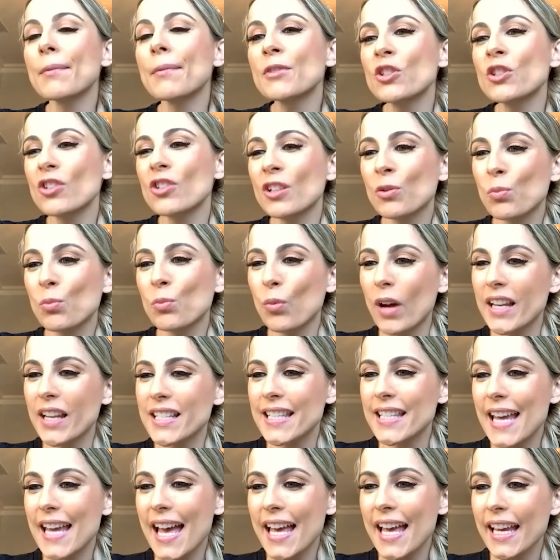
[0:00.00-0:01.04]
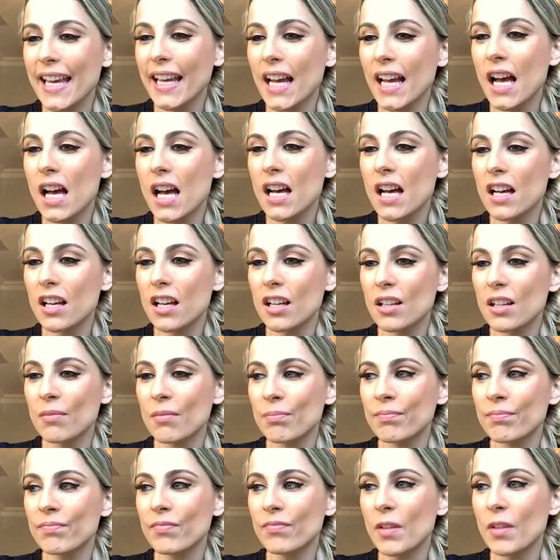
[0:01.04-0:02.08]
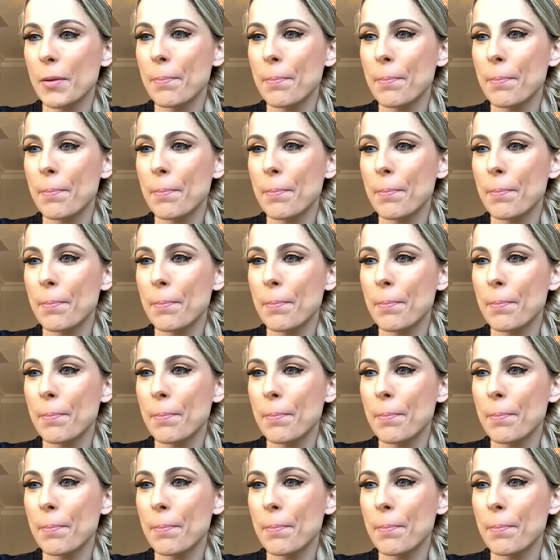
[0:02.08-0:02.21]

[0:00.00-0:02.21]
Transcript: sure one day. Um,